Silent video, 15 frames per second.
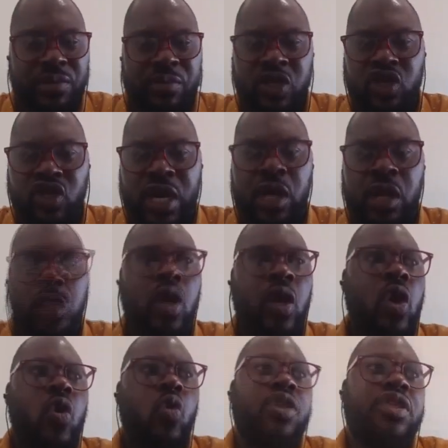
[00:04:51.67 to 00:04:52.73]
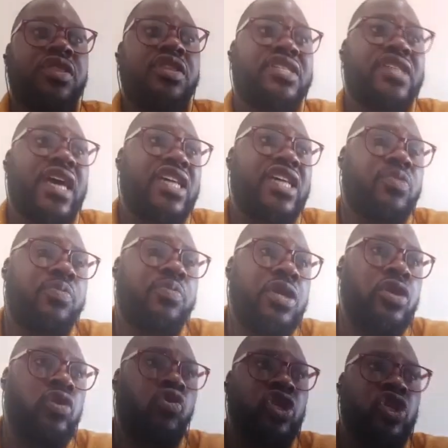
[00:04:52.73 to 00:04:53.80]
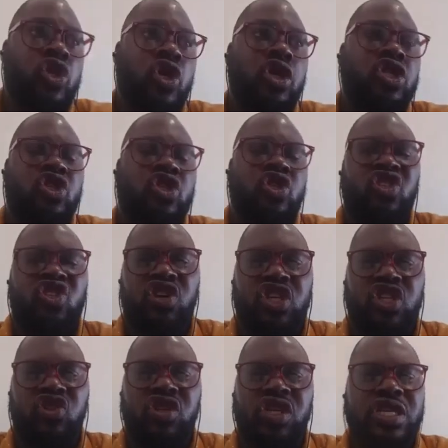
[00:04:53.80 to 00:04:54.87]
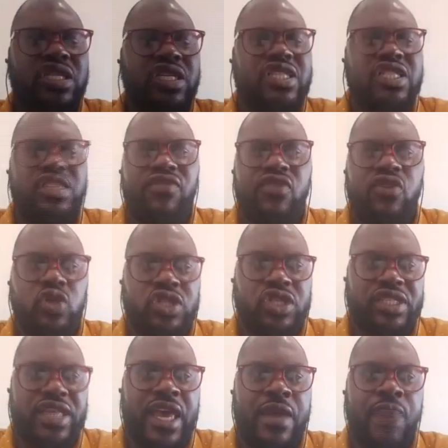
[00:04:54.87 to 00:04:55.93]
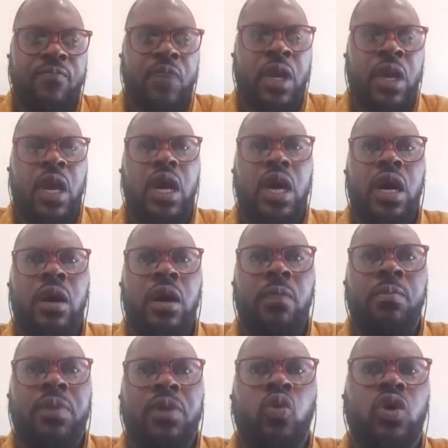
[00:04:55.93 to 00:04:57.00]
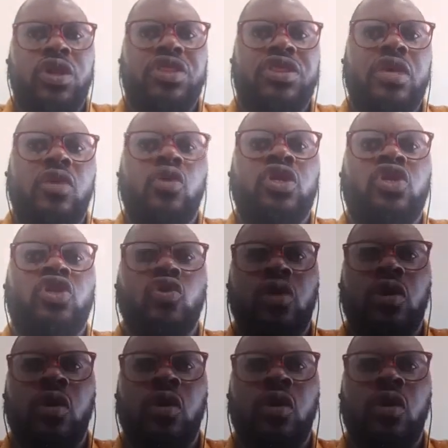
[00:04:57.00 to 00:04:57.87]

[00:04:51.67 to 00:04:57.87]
against them in trial. Whether this has been returned to the Treasury, it's difficult to say. But one thing we